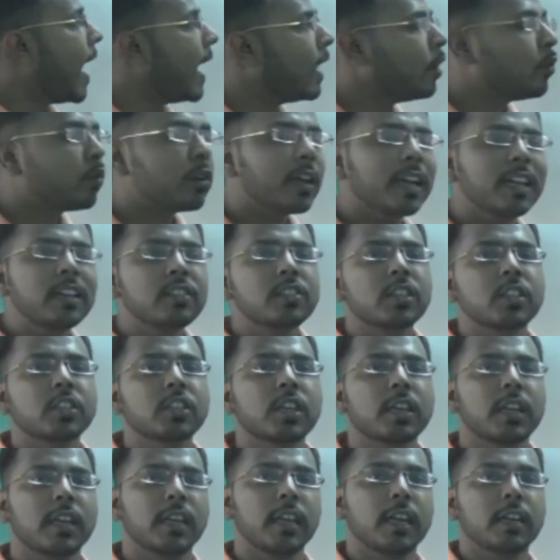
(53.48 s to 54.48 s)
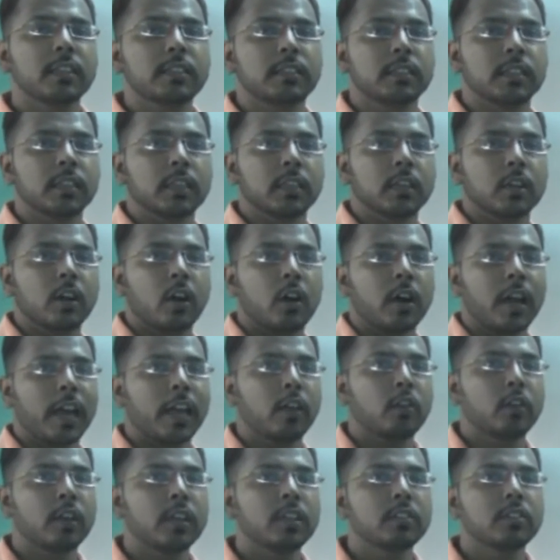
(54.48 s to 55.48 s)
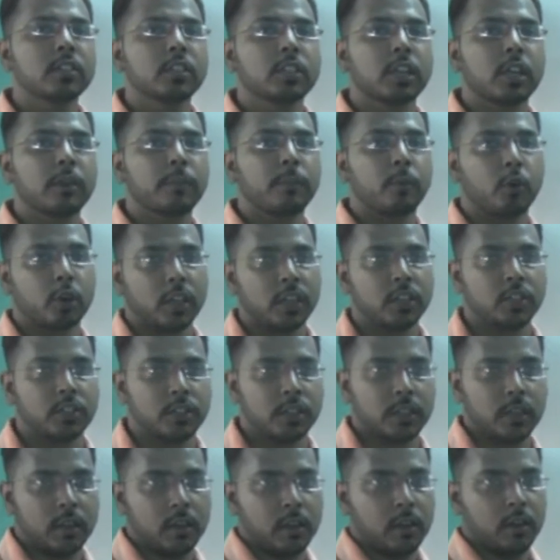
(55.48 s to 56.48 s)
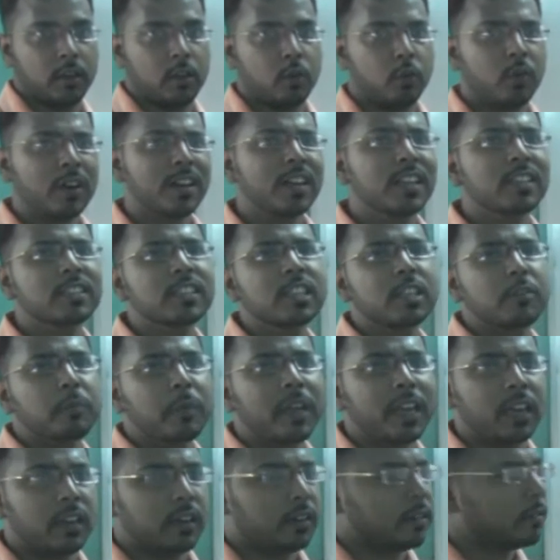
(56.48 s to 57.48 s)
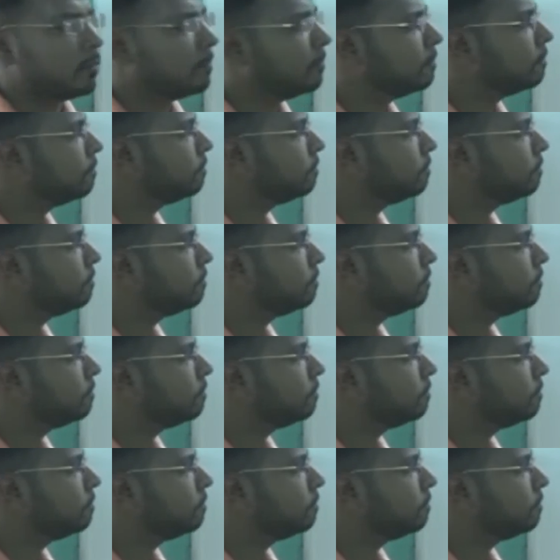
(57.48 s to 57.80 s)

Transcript: ionization energy or ionization potential, what does it mean?